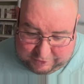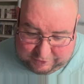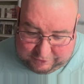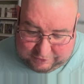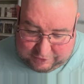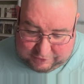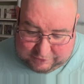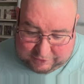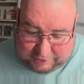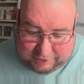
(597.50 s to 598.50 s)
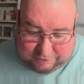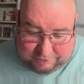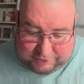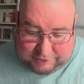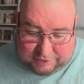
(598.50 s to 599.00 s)
intense head-to-head
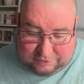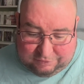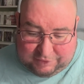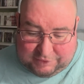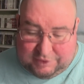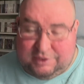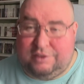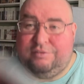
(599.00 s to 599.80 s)
racing. It's got racing in it,